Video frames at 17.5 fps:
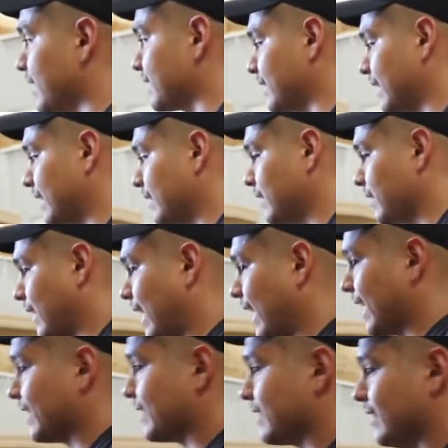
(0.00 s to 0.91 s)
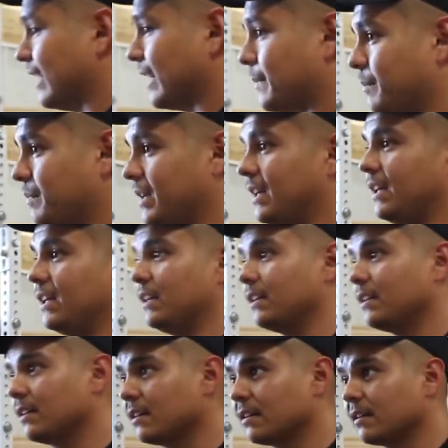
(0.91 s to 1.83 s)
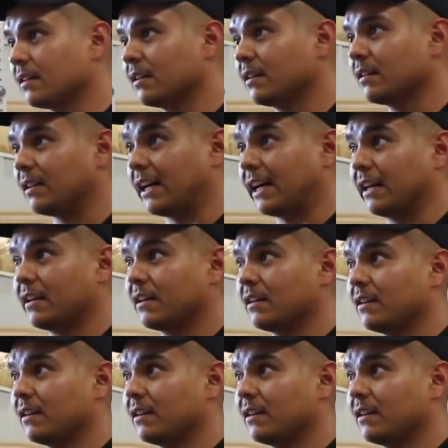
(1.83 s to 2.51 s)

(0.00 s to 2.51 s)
like I get to like be like